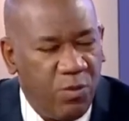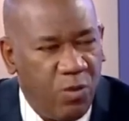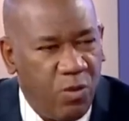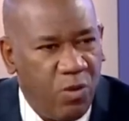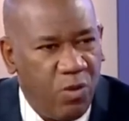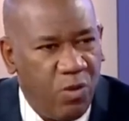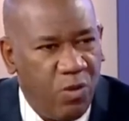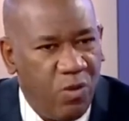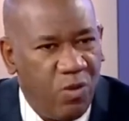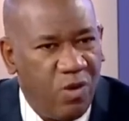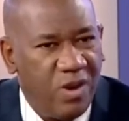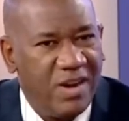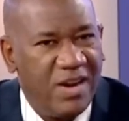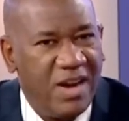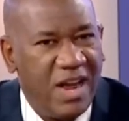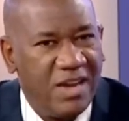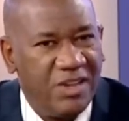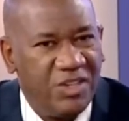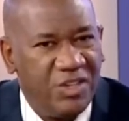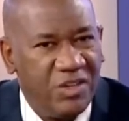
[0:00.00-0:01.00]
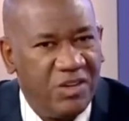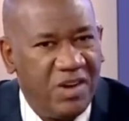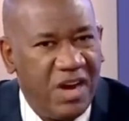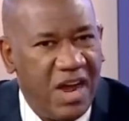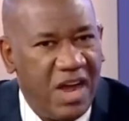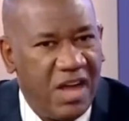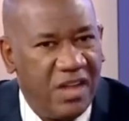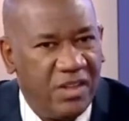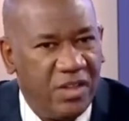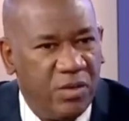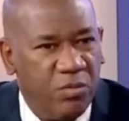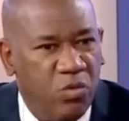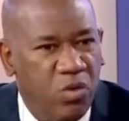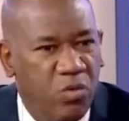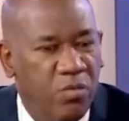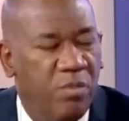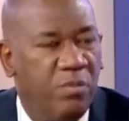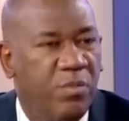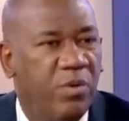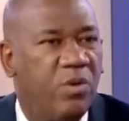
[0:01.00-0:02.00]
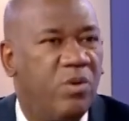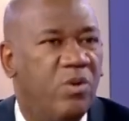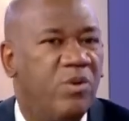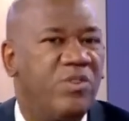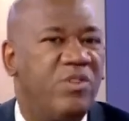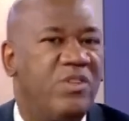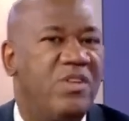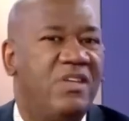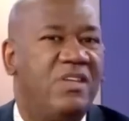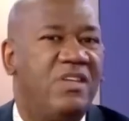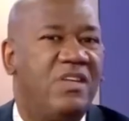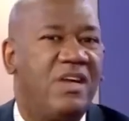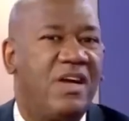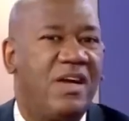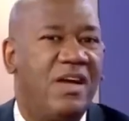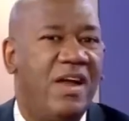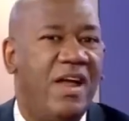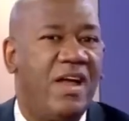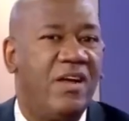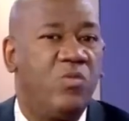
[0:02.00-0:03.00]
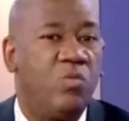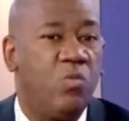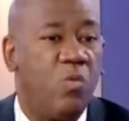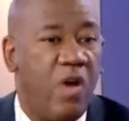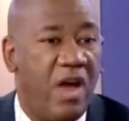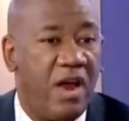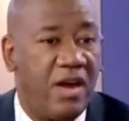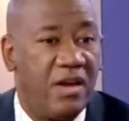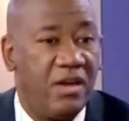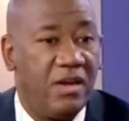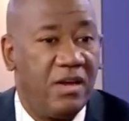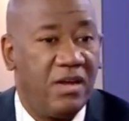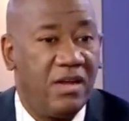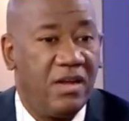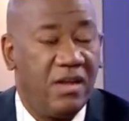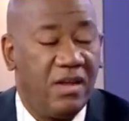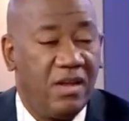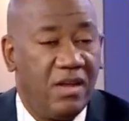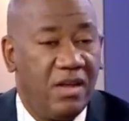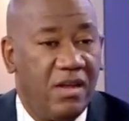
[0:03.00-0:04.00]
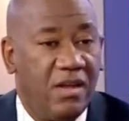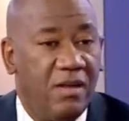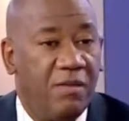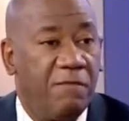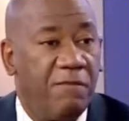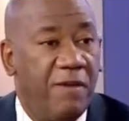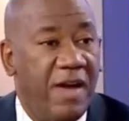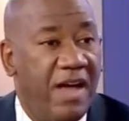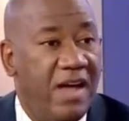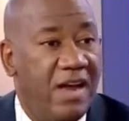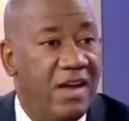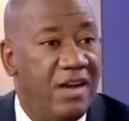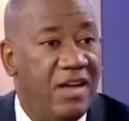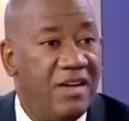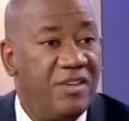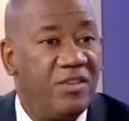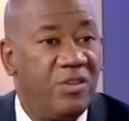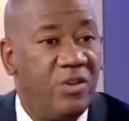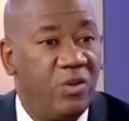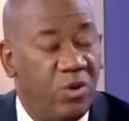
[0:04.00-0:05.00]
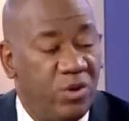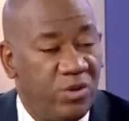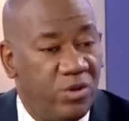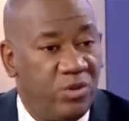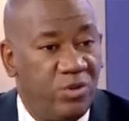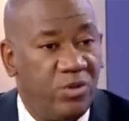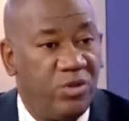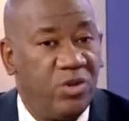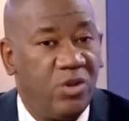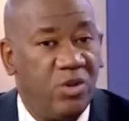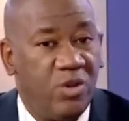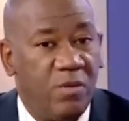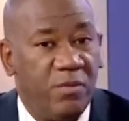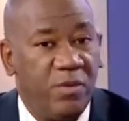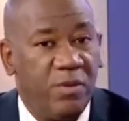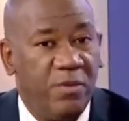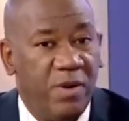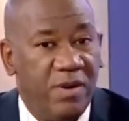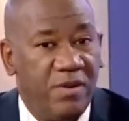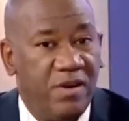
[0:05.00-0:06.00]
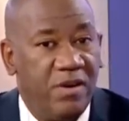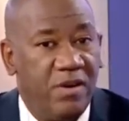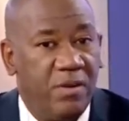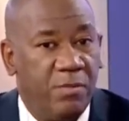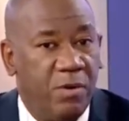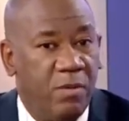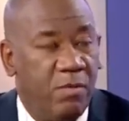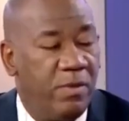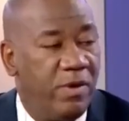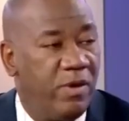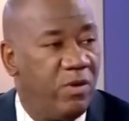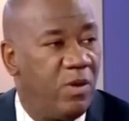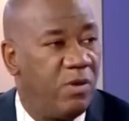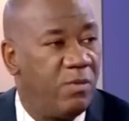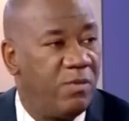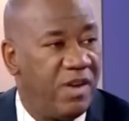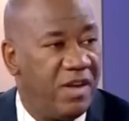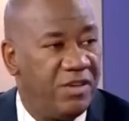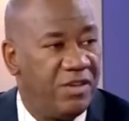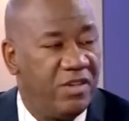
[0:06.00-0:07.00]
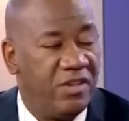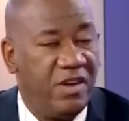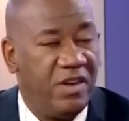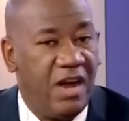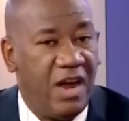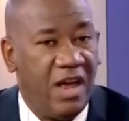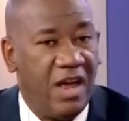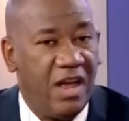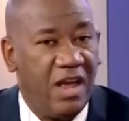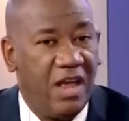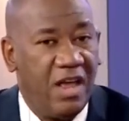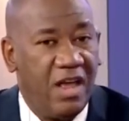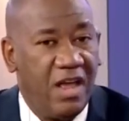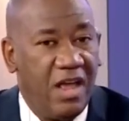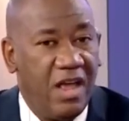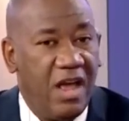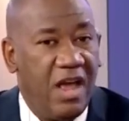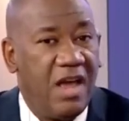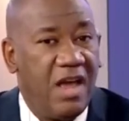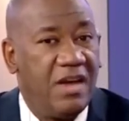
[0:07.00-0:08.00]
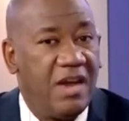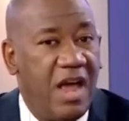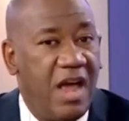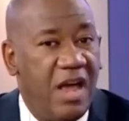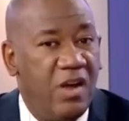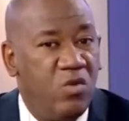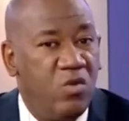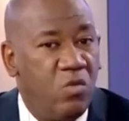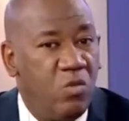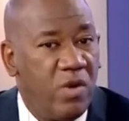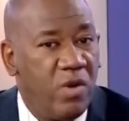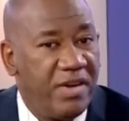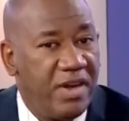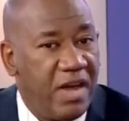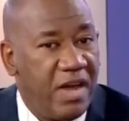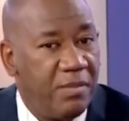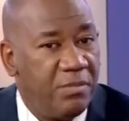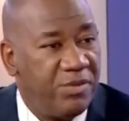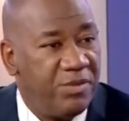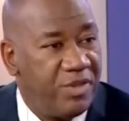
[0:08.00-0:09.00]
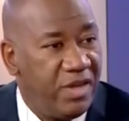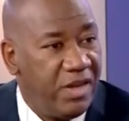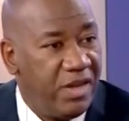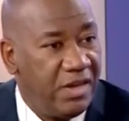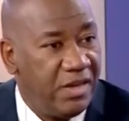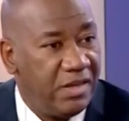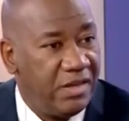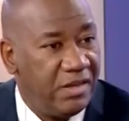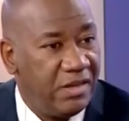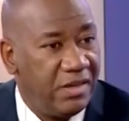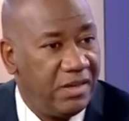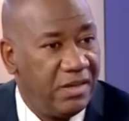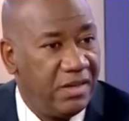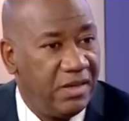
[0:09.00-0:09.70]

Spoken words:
for Nigeria at the moment because the declared one violates the Constitution of the Federal Republic of Nigeria. And I know what I'm saying.